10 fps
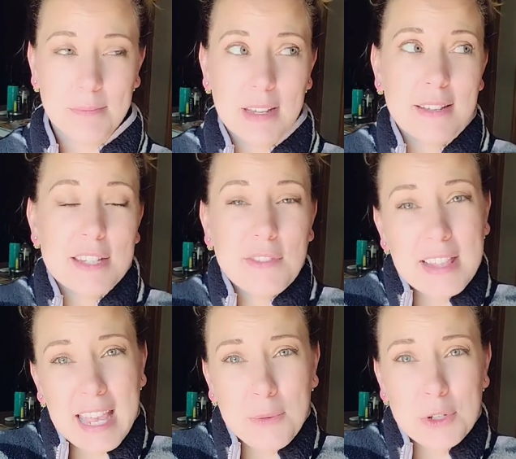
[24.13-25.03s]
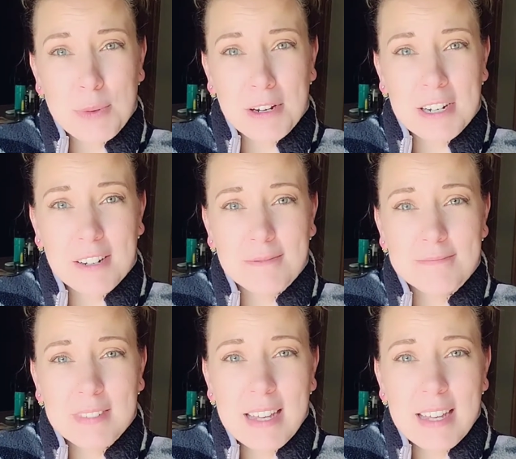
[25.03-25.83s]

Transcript: because of a language barrier?